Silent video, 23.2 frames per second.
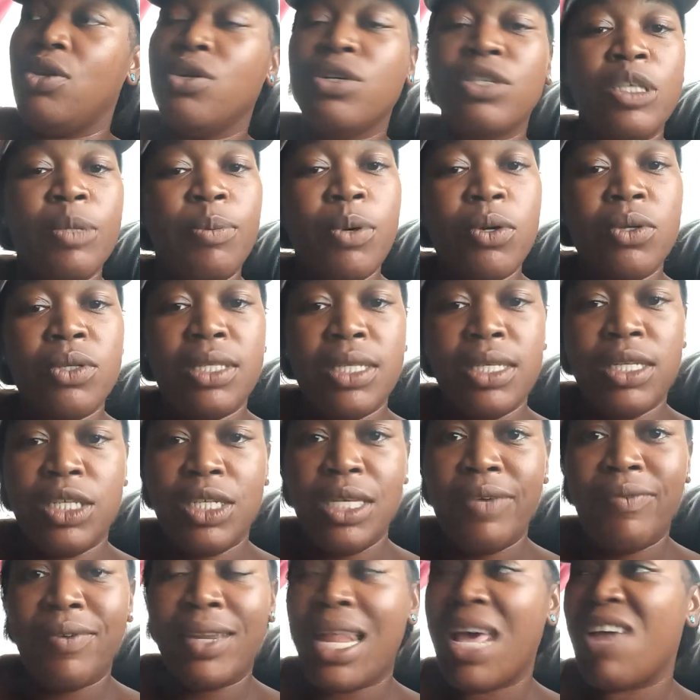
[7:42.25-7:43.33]
you're supposed to
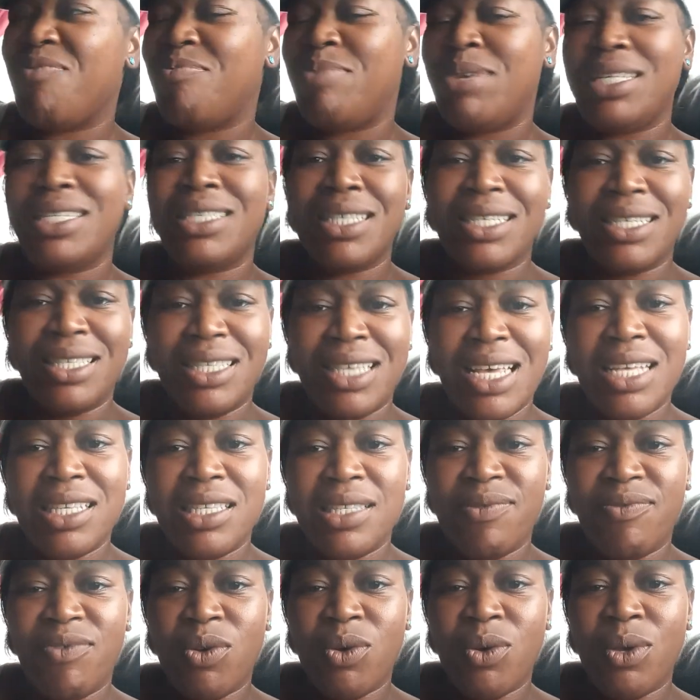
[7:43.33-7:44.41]
achieve in life, be
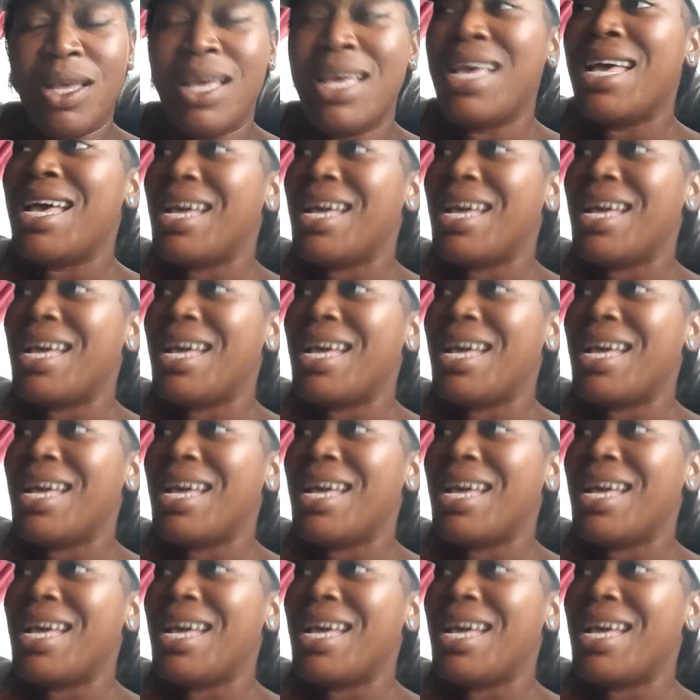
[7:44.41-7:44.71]
successful.